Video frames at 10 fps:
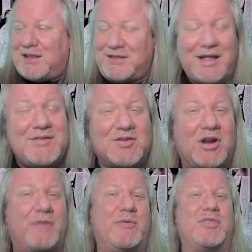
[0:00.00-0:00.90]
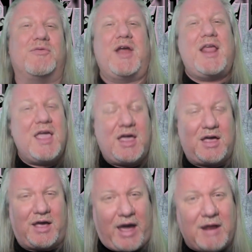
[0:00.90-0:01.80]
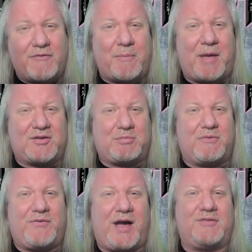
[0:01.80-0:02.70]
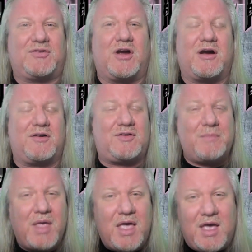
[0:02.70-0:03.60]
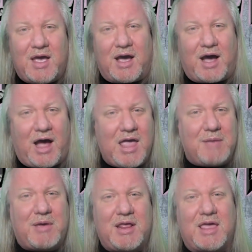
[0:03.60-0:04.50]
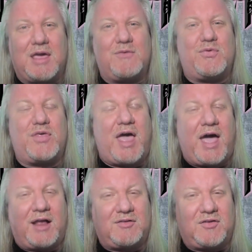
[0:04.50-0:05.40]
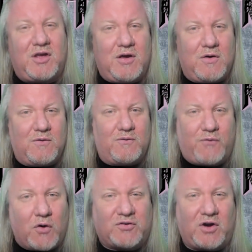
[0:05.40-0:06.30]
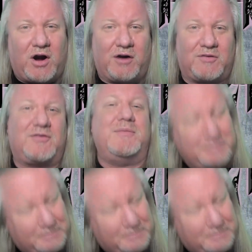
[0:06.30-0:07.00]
Let's start off with the rating. Out of a possible 5 stars, I am going to give that 4 stars.